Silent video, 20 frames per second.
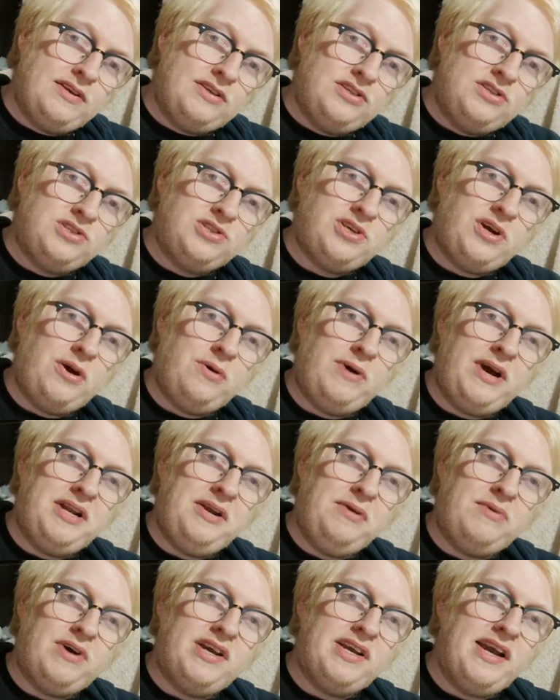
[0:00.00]
So
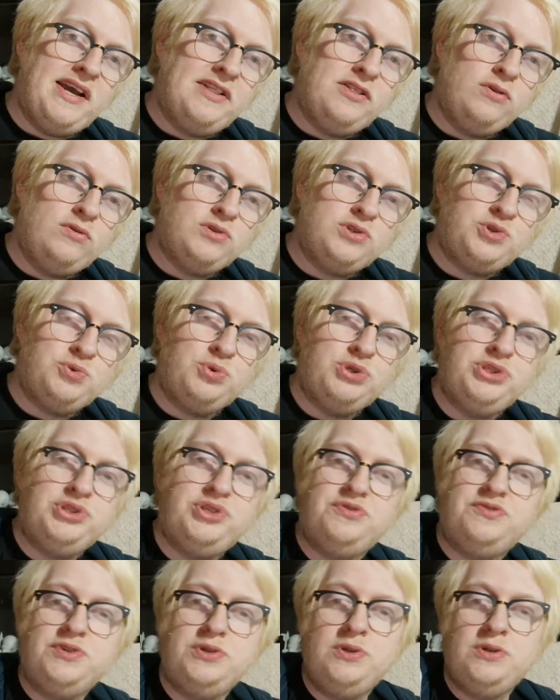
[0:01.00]
anyway, it looks
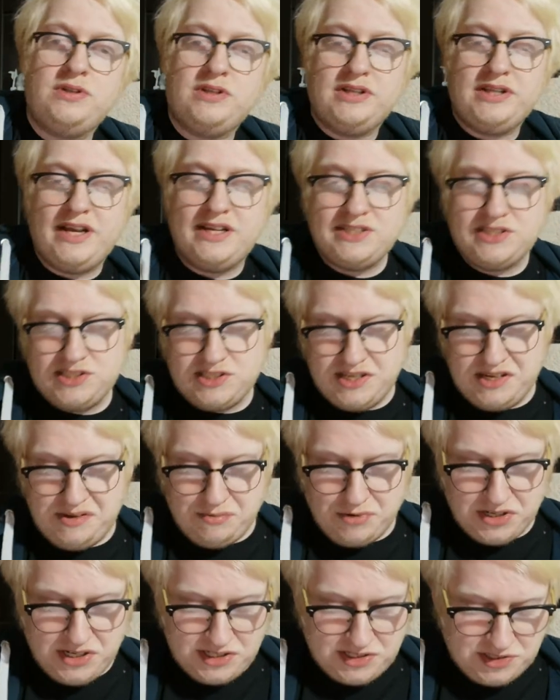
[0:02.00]
wonderful. Let's see
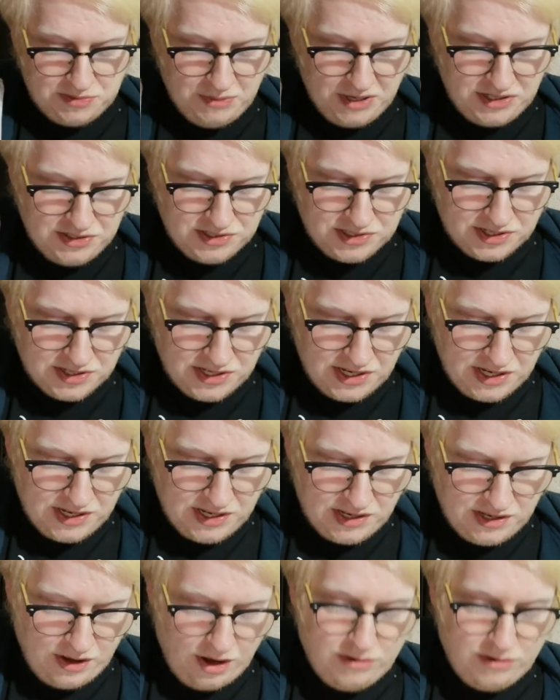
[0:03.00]
what it smells like.